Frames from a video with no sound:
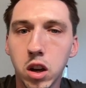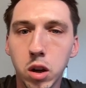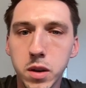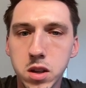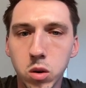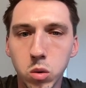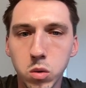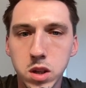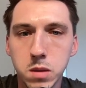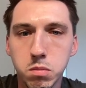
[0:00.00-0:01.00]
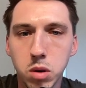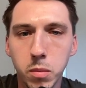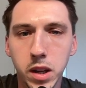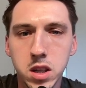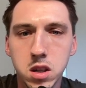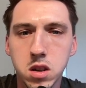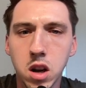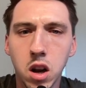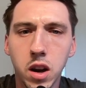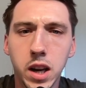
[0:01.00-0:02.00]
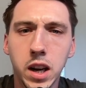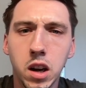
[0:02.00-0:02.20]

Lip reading: Lewis Hall's is probably slightly